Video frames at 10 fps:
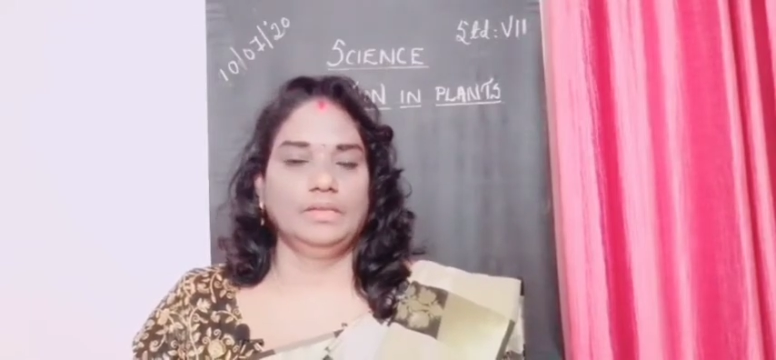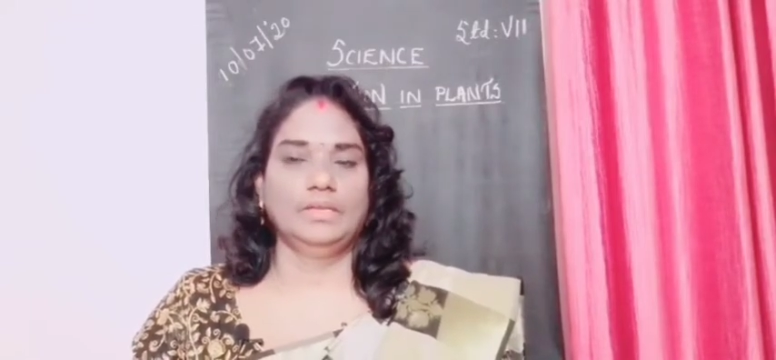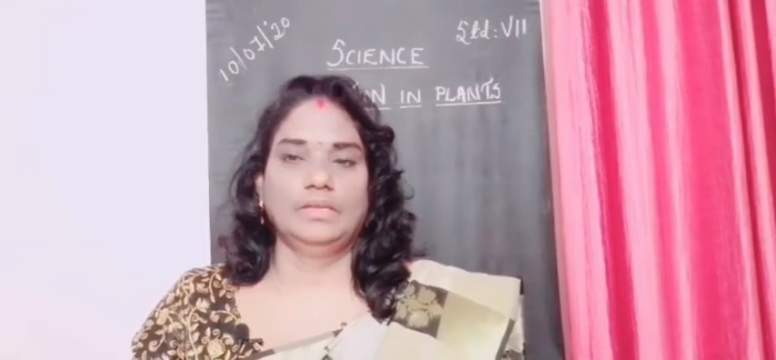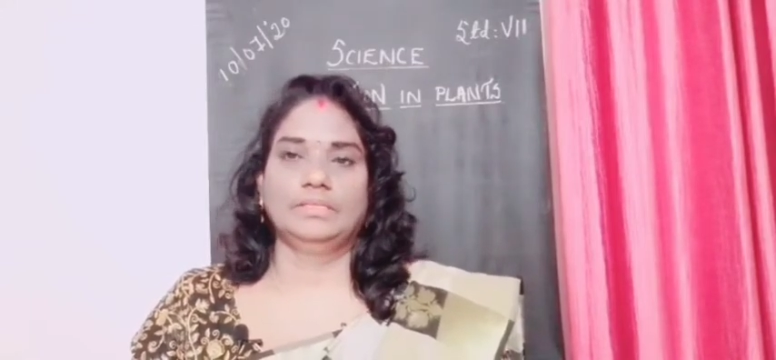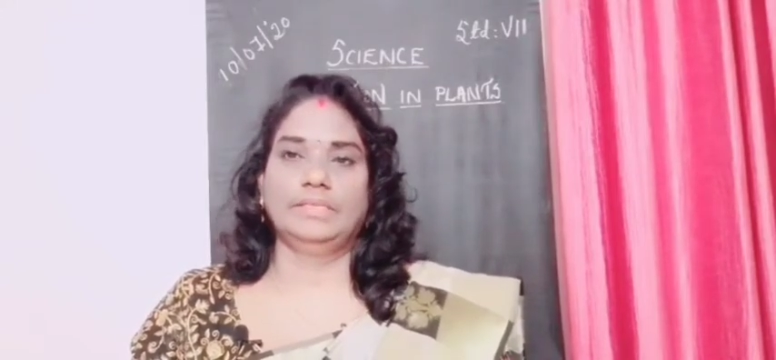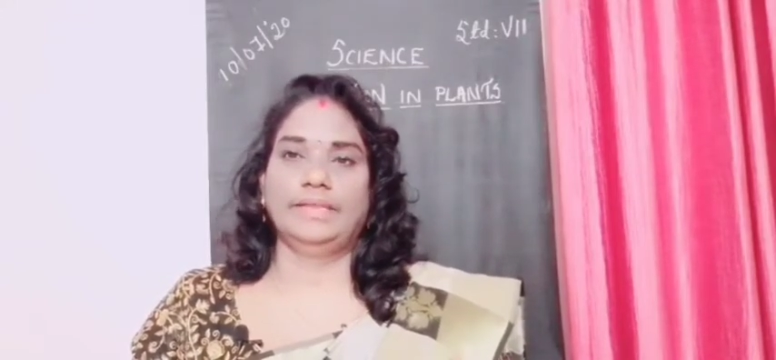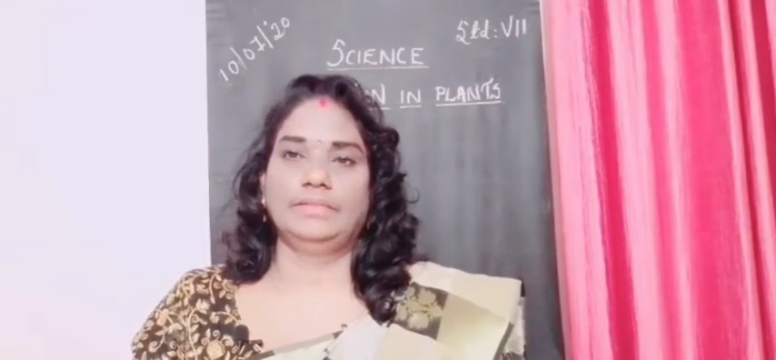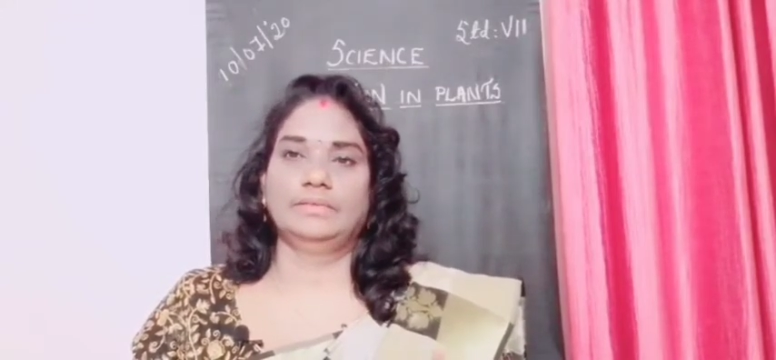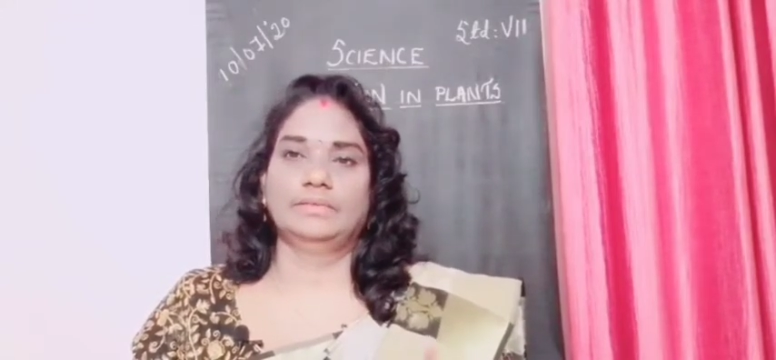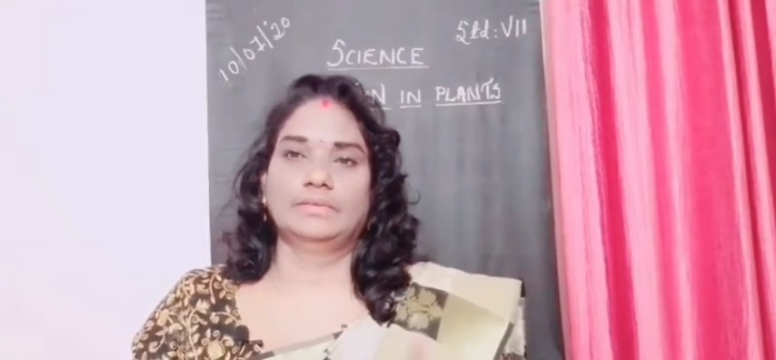then
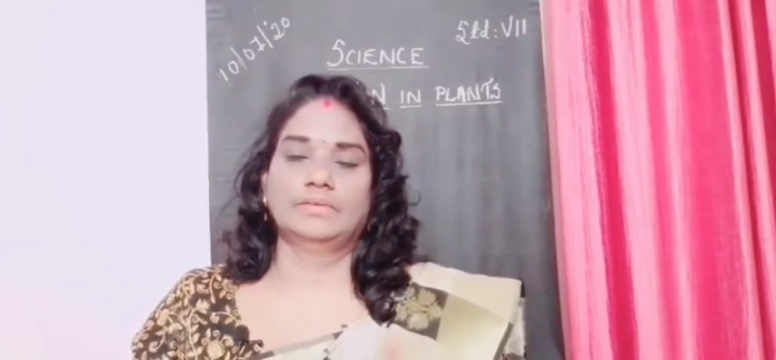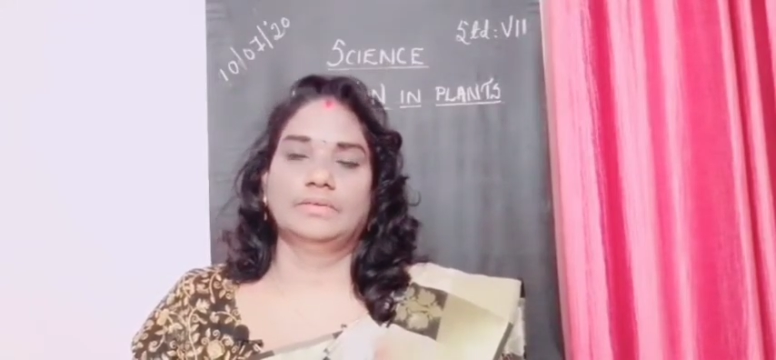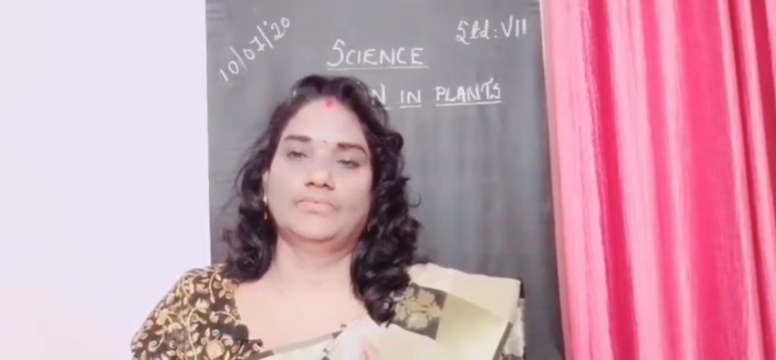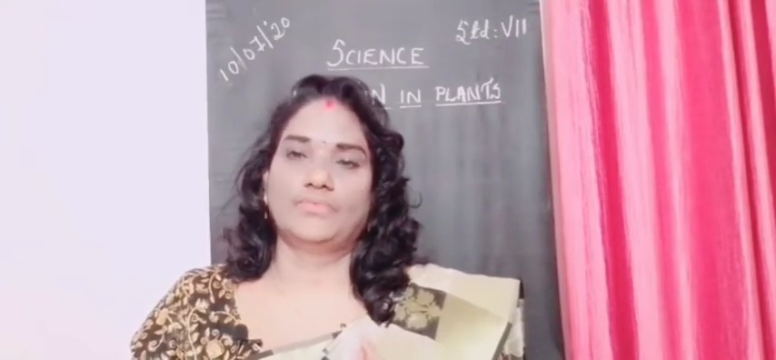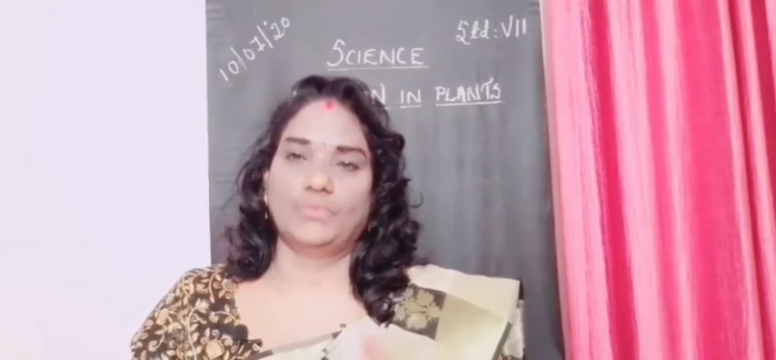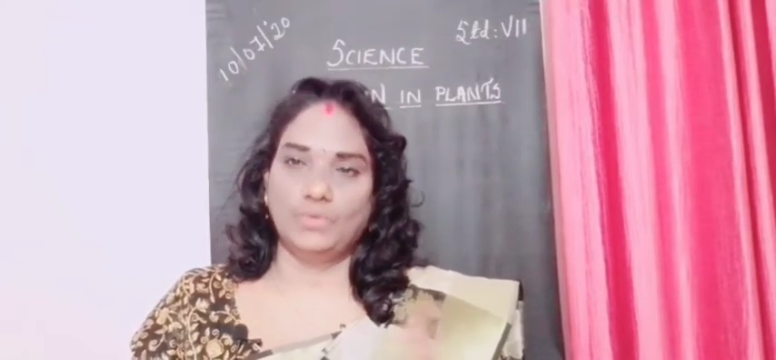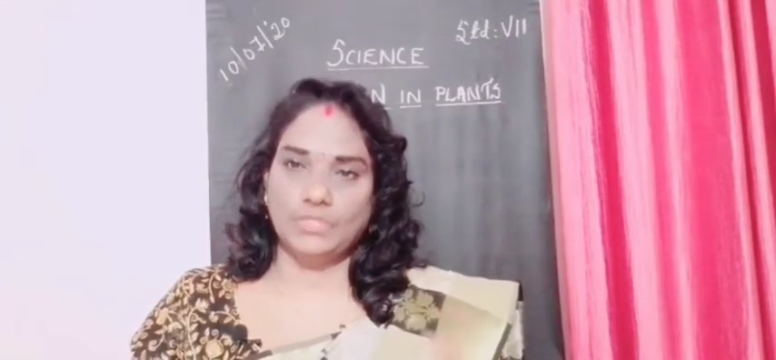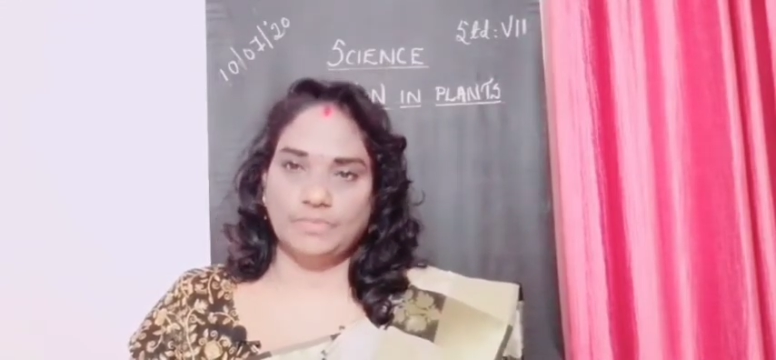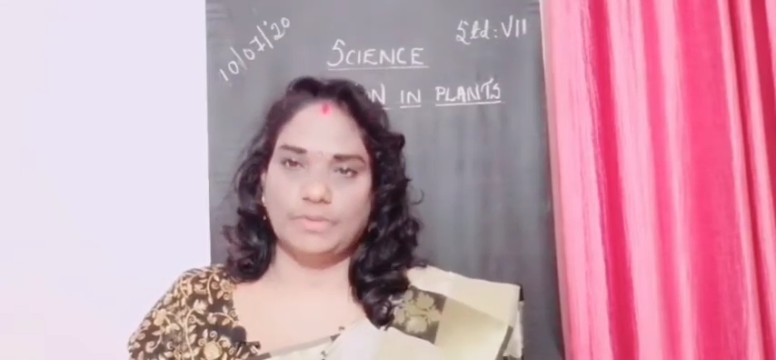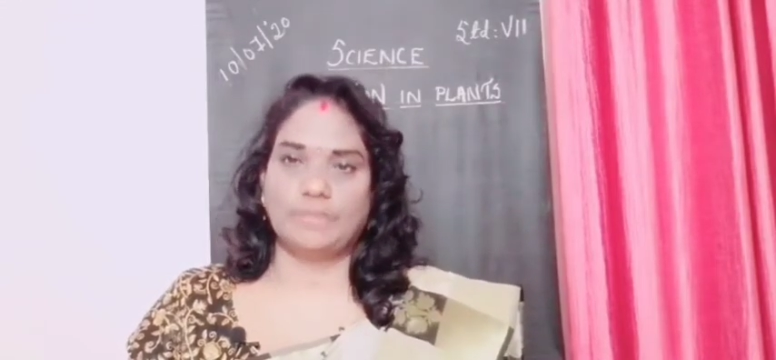fruits
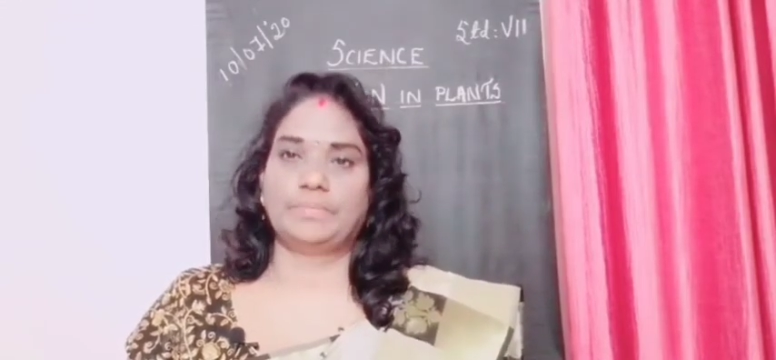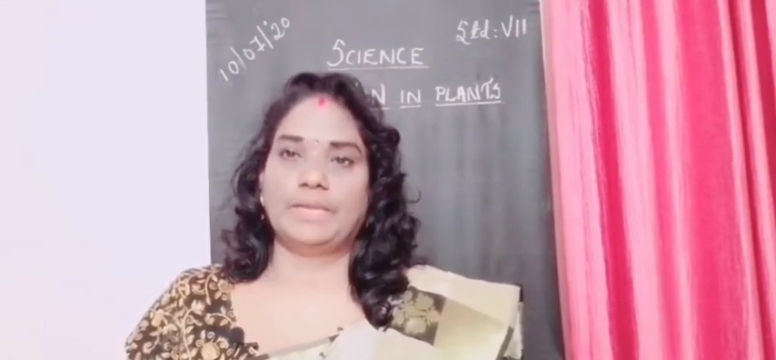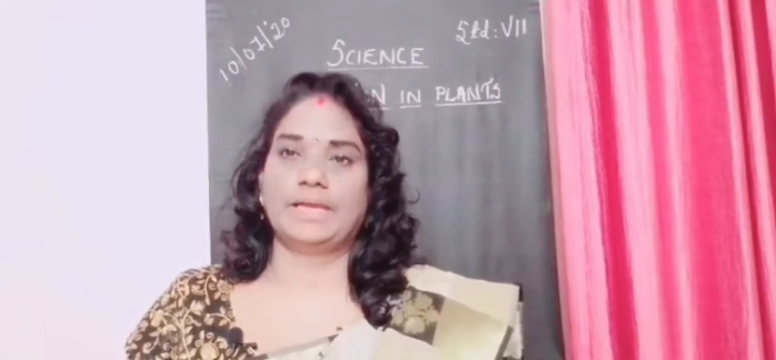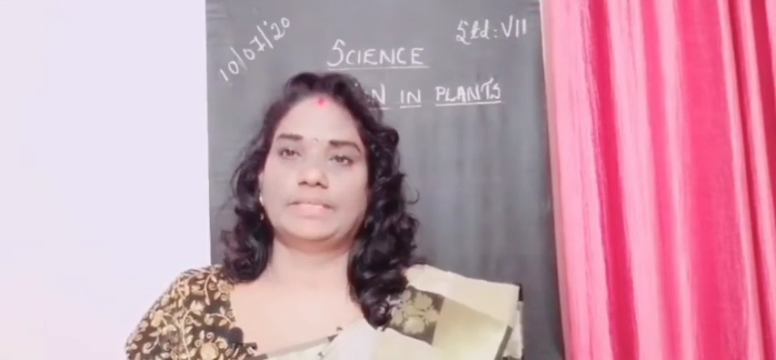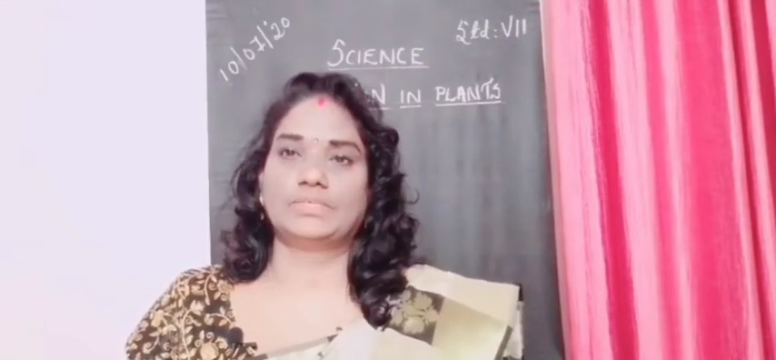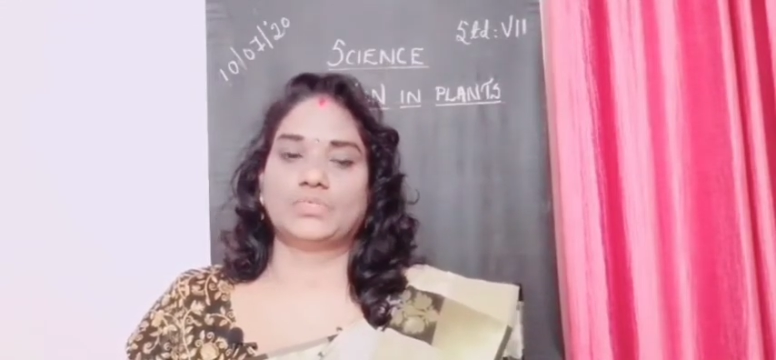from plants,